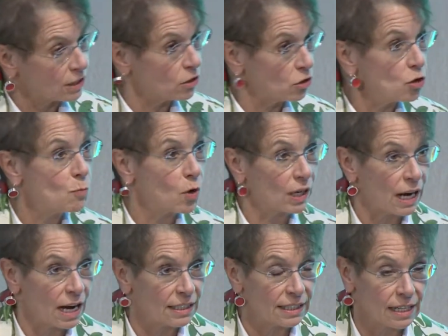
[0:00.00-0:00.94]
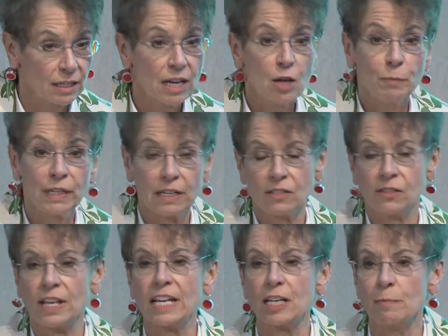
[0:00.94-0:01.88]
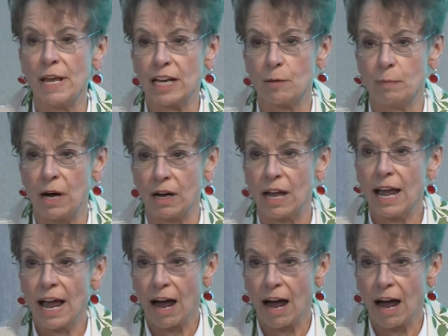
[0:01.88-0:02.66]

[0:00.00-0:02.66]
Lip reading: to do more content because they can make a buck